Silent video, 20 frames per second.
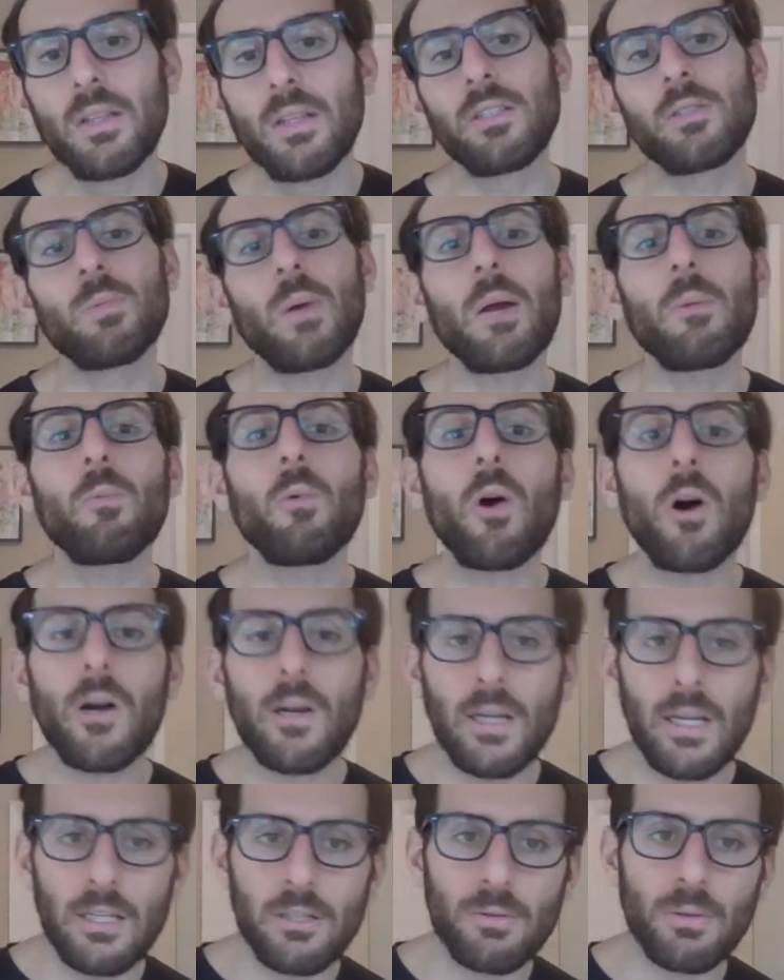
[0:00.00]
This is why
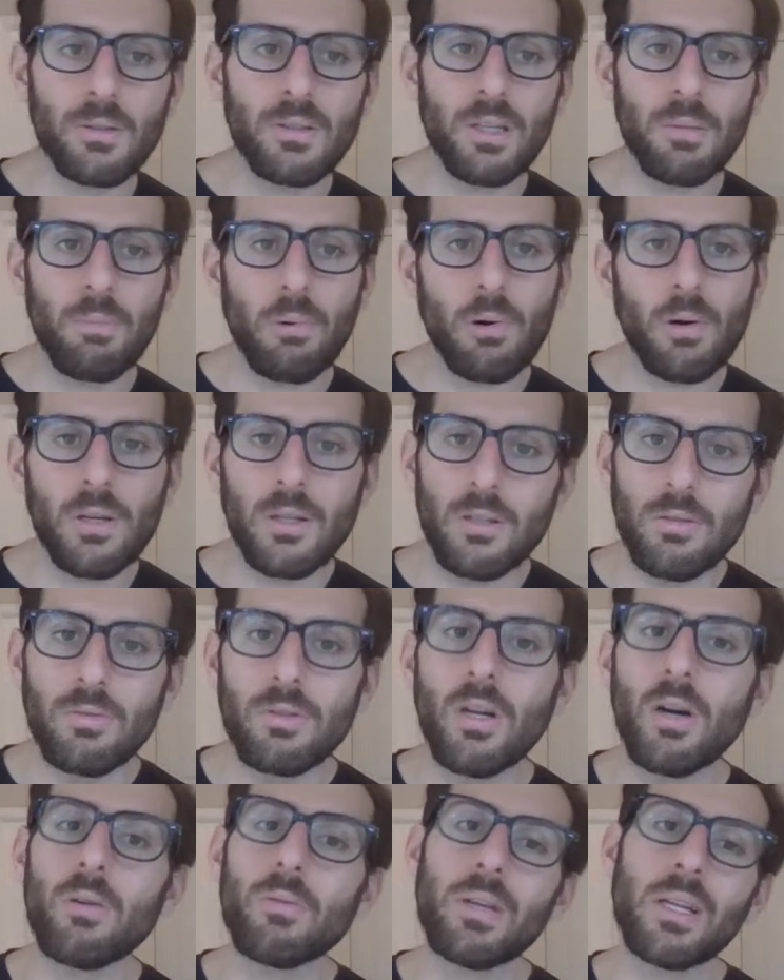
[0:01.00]
walking is really important. You
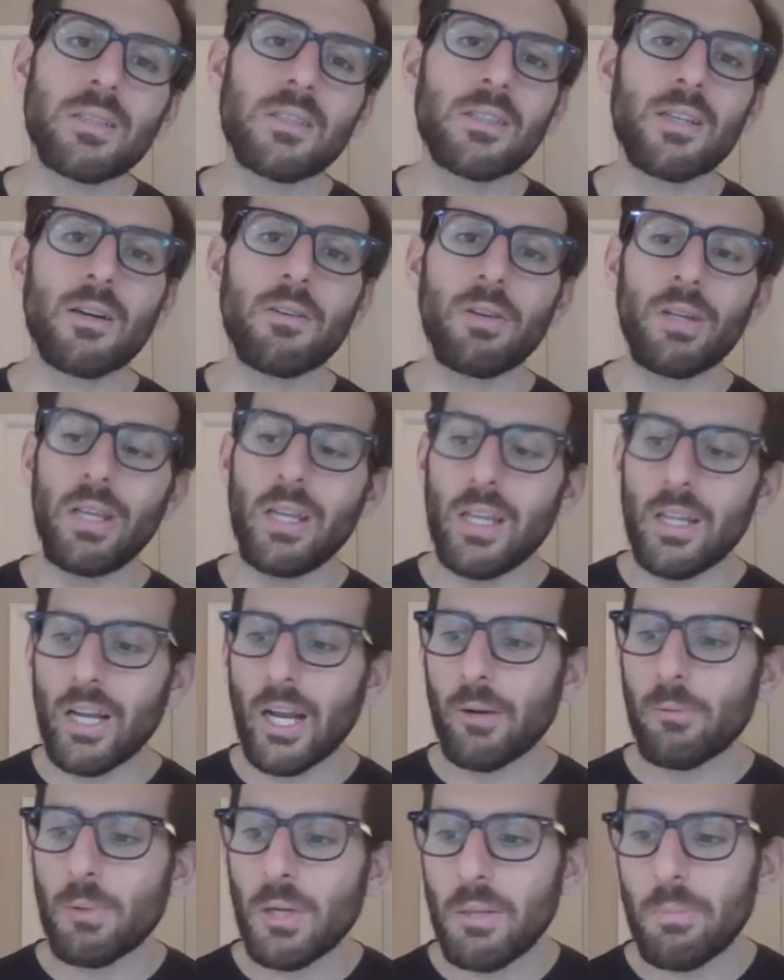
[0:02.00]
don't necessarily need
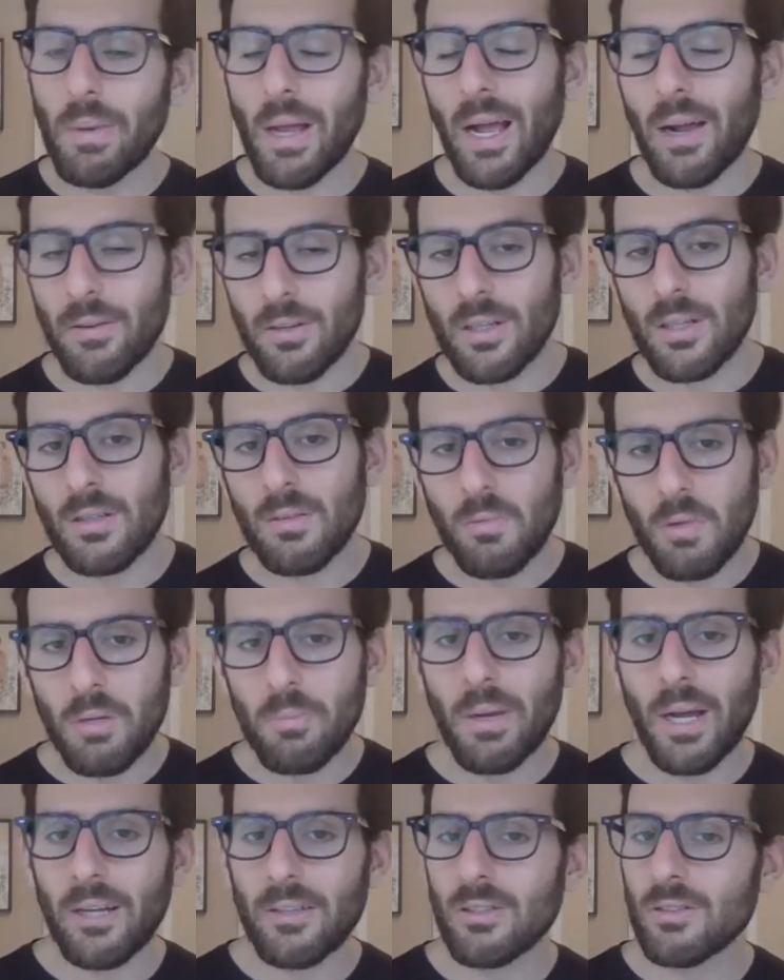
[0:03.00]
a rebounder.
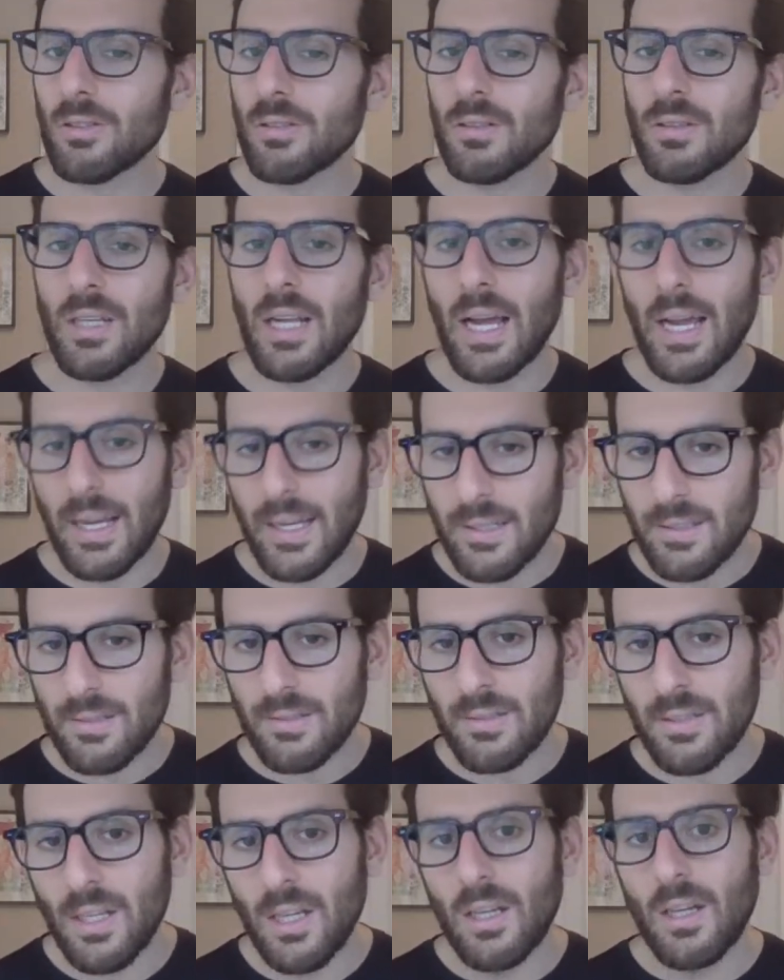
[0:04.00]
Rebounders are
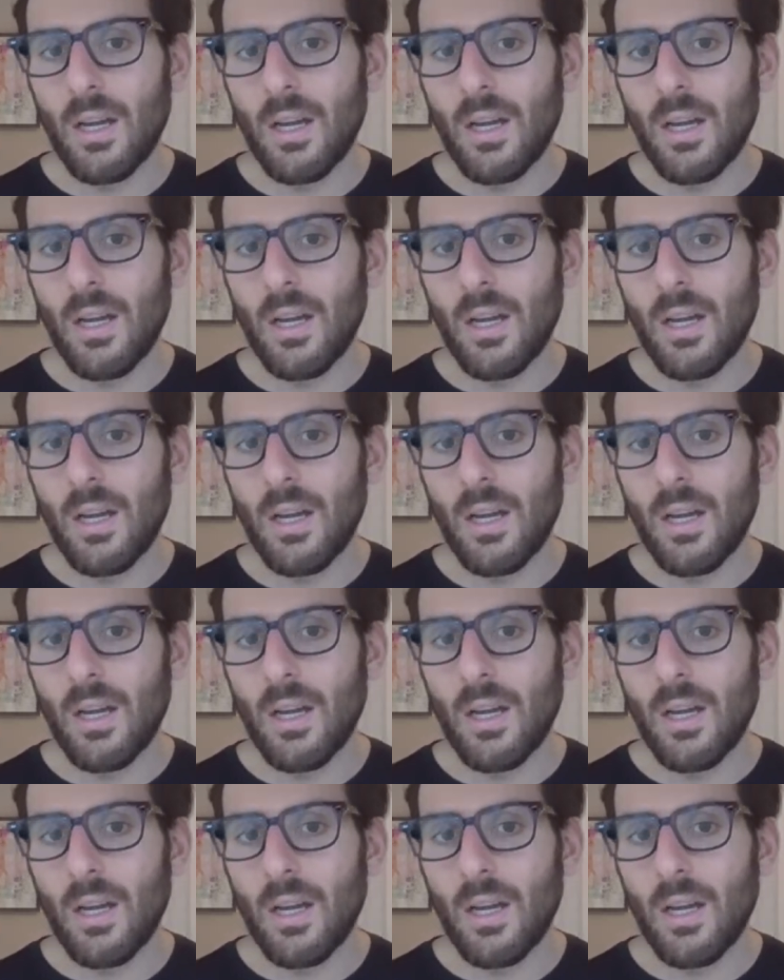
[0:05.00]
nice.